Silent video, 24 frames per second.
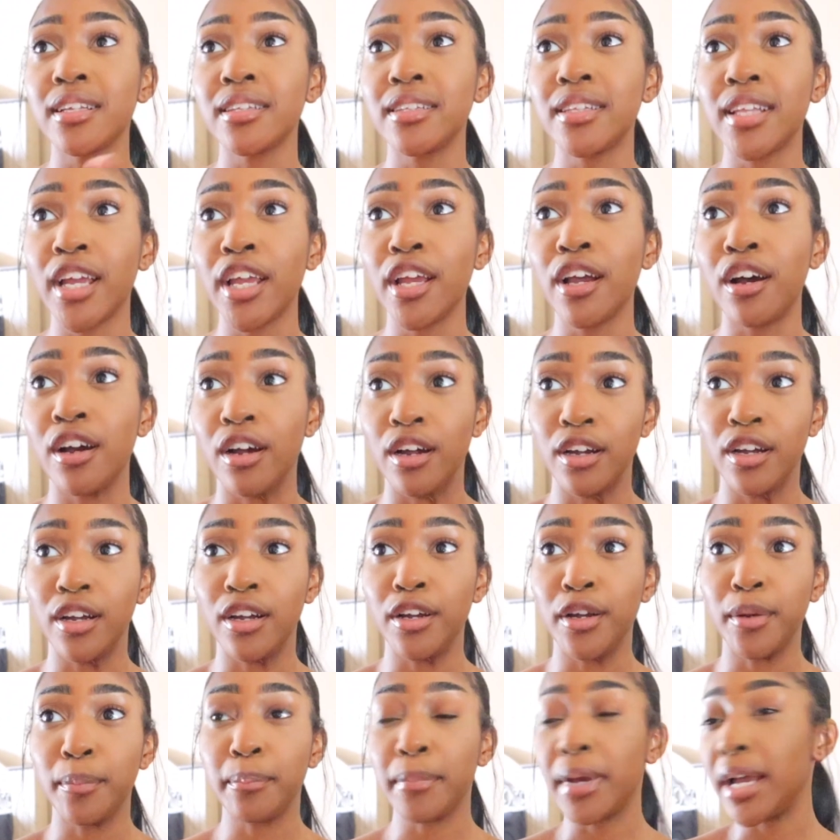they
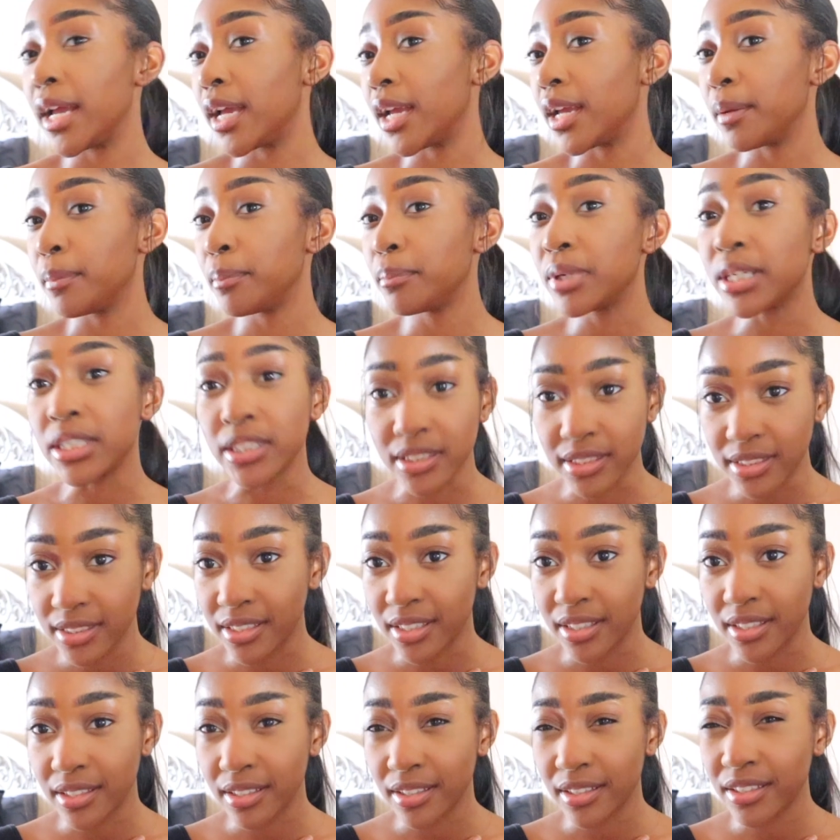are my
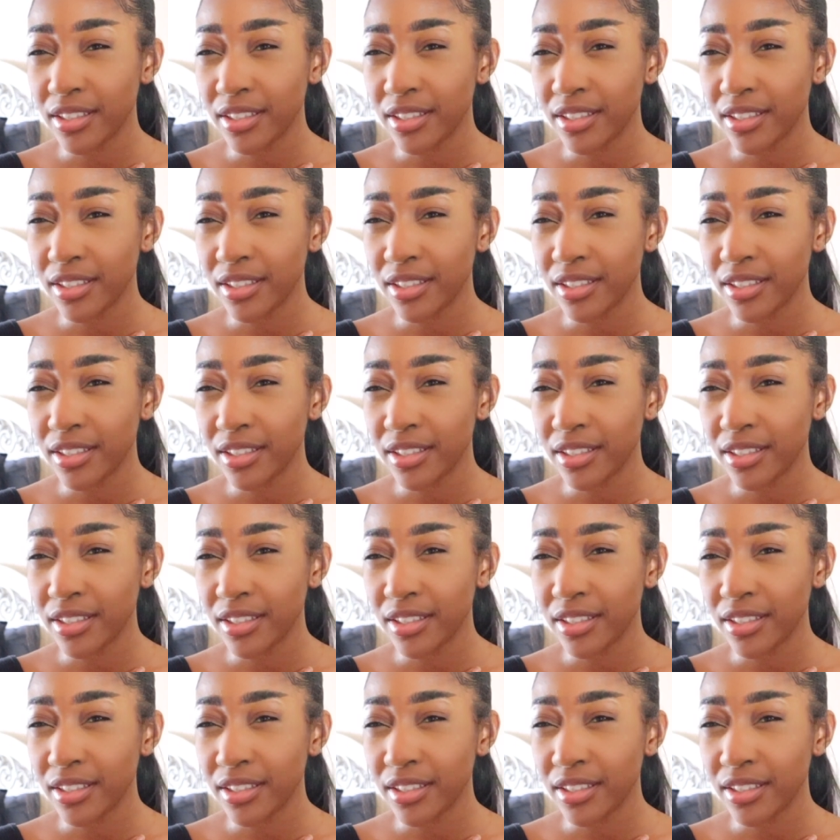person.